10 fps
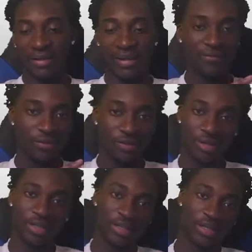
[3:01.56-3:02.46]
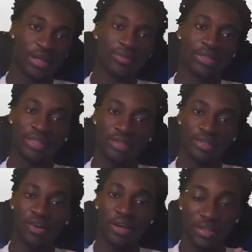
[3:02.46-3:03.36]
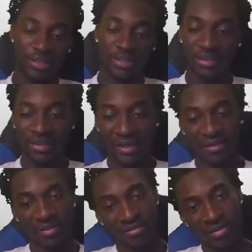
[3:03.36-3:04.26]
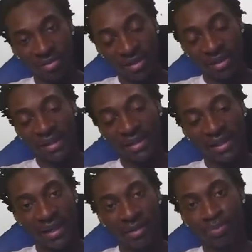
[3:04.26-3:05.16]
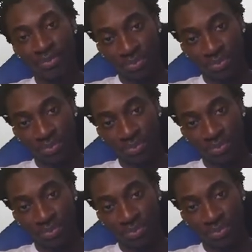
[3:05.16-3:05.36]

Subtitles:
life is crazy, you know? I'm just crazy to see that there's literally a kid